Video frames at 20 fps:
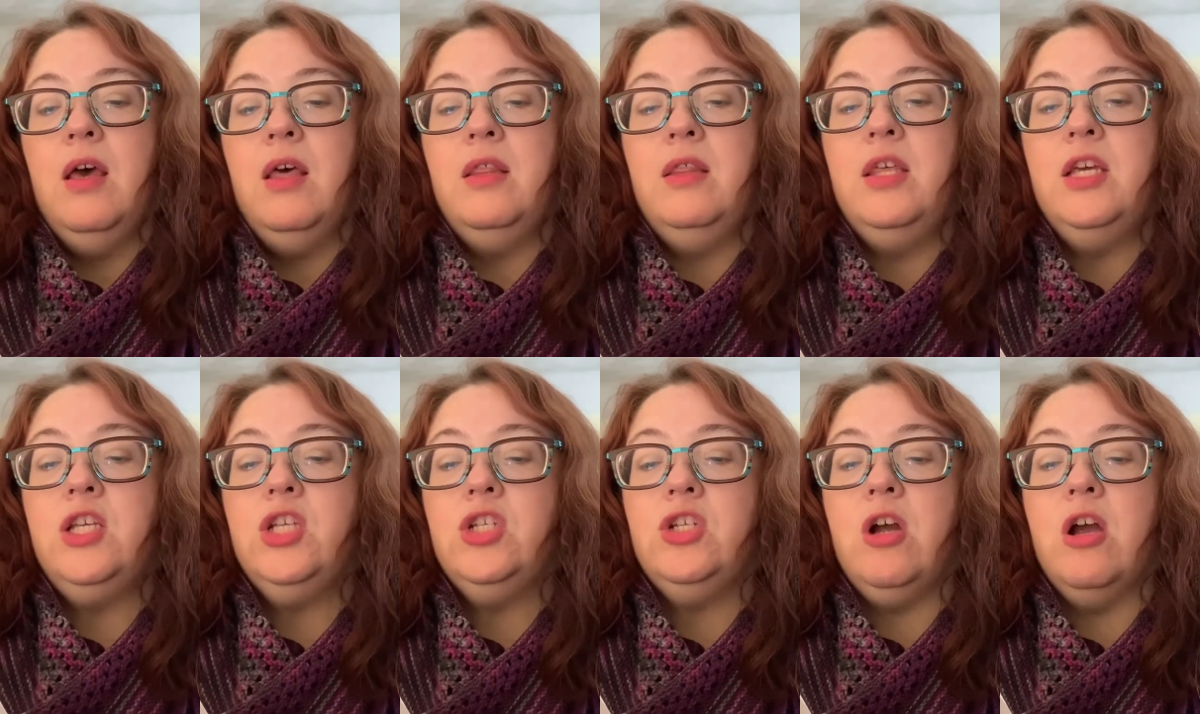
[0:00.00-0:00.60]

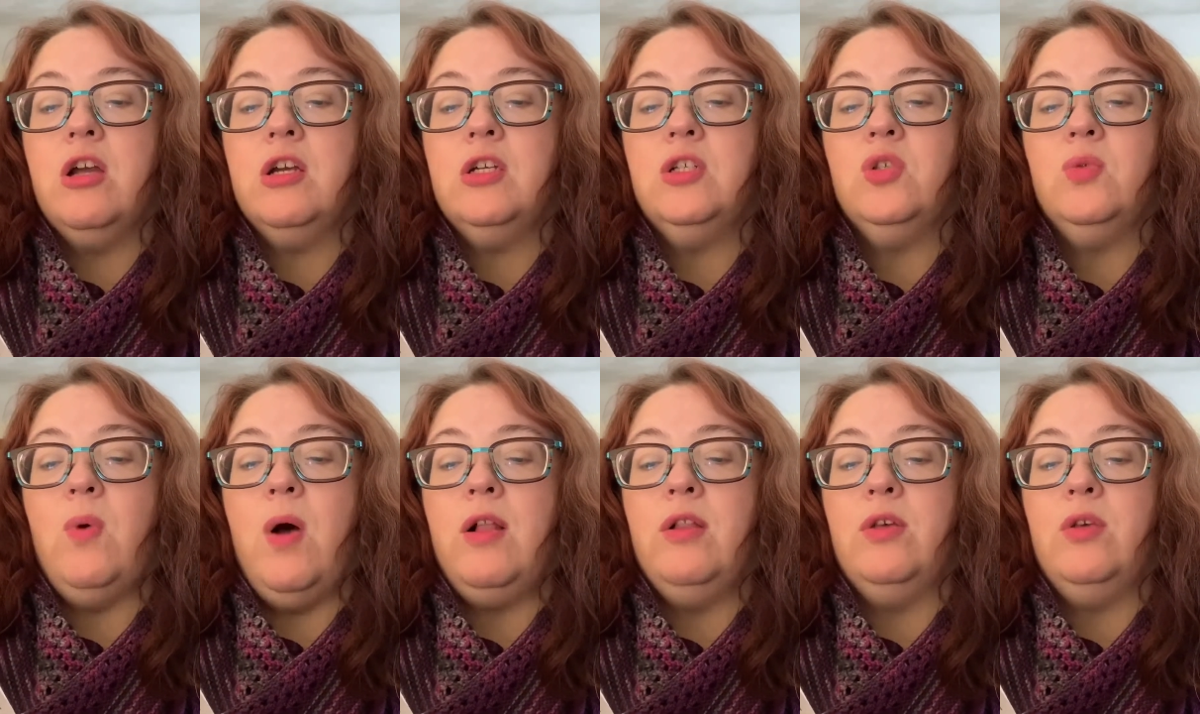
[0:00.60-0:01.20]
This shark,
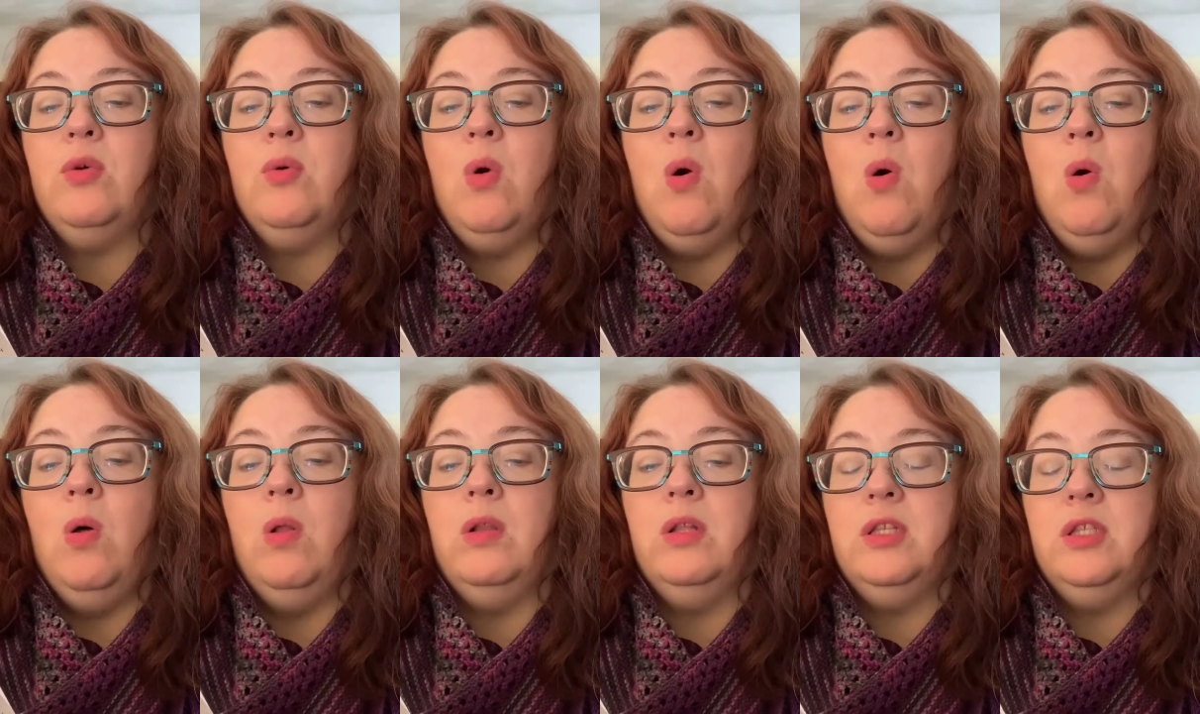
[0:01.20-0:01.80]
Swallow You
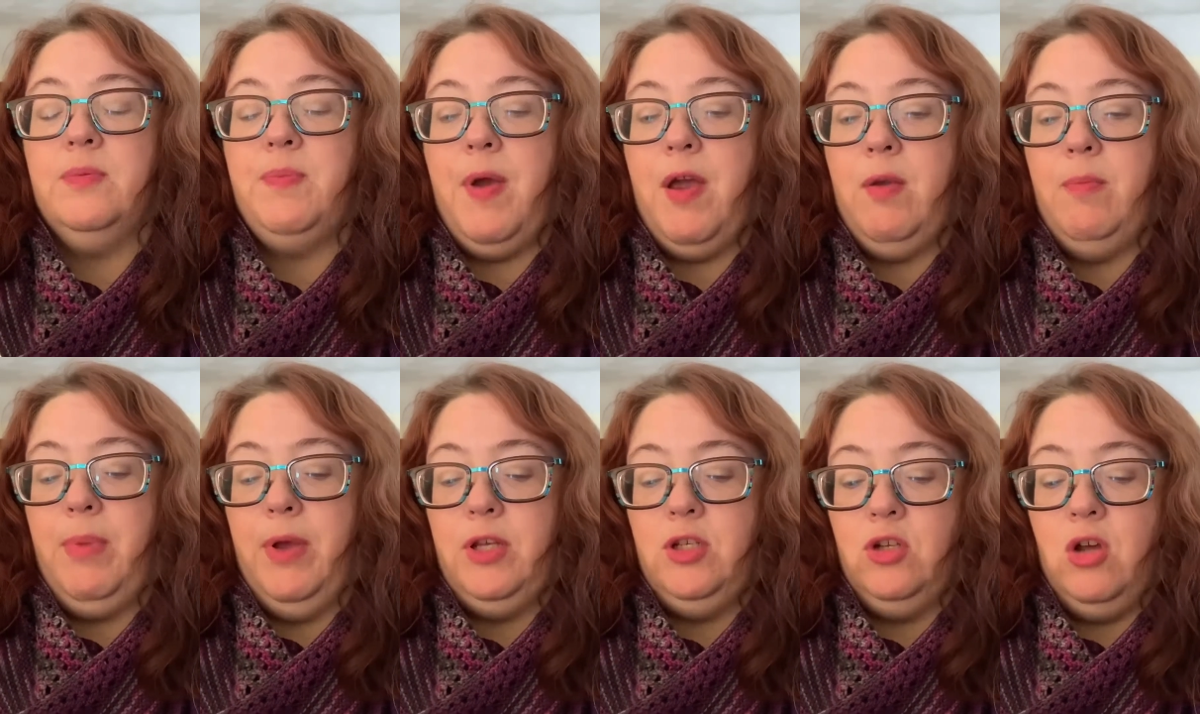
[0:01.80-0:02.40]
Whole, inspired
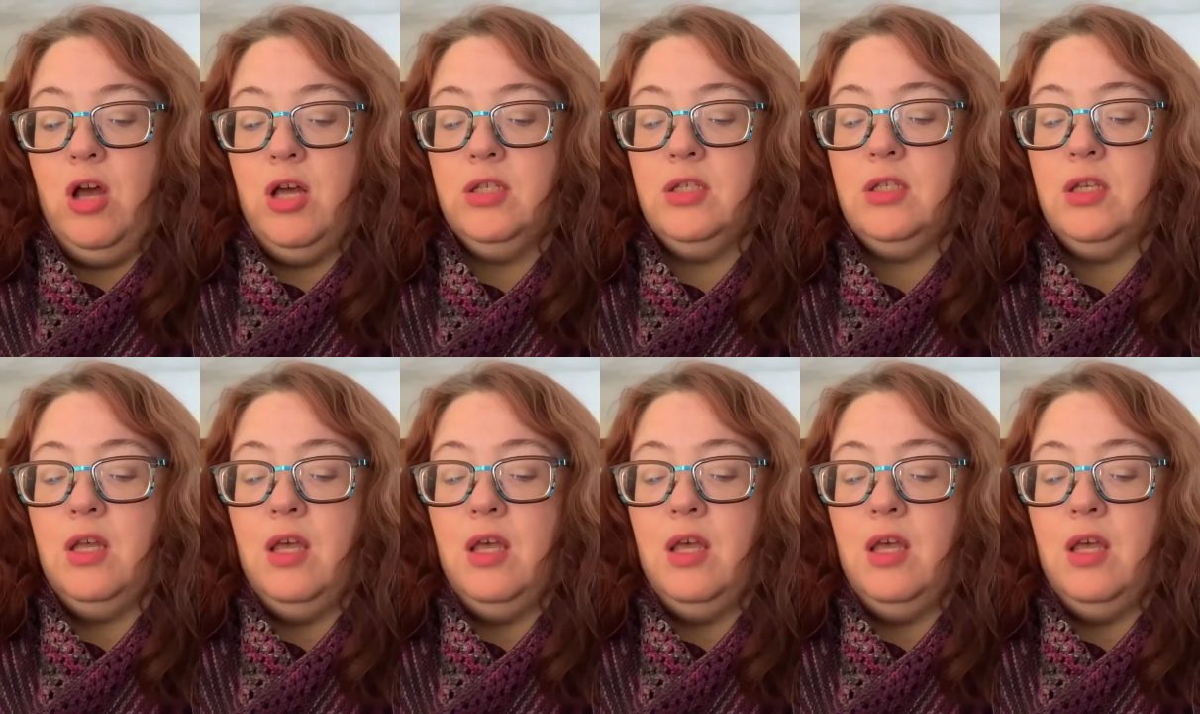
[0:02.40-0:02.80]
by Jaws,